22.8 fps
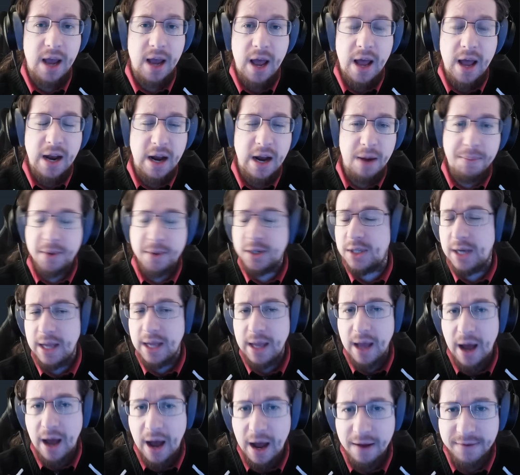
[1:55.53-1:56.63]
Now, personally,
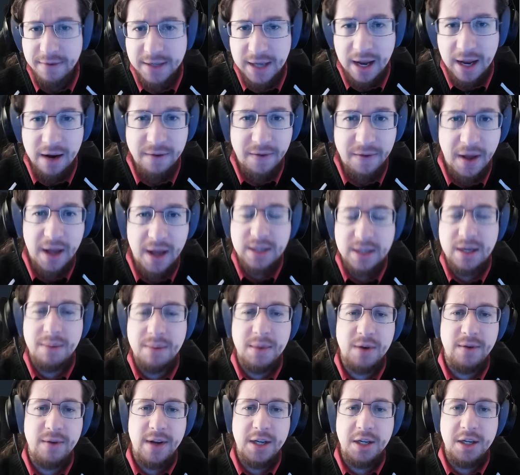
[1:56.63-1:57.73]
I've said that
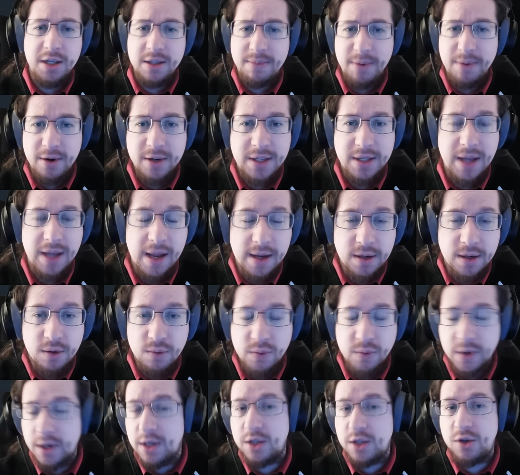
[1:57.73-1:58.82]
Summon Raging Spirits is
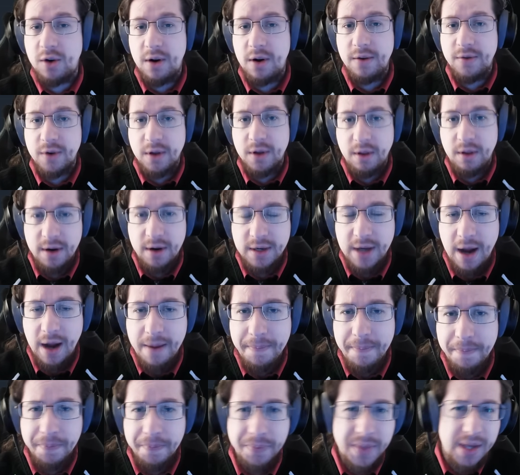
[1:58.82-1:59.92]
really strong for a long time,